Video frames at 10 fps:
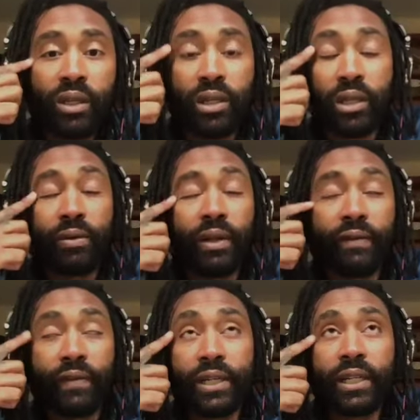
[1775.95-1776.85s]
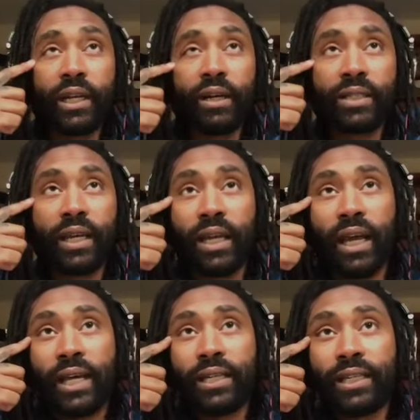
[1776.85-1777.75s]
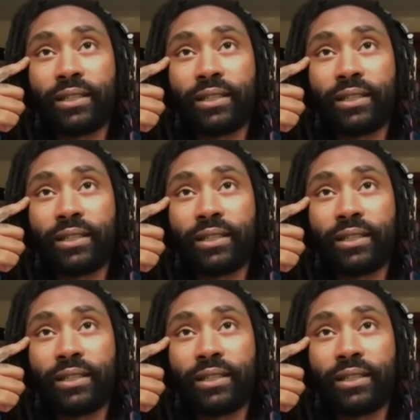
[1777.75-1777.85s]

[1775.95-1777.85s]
Oh, and then I was like, I need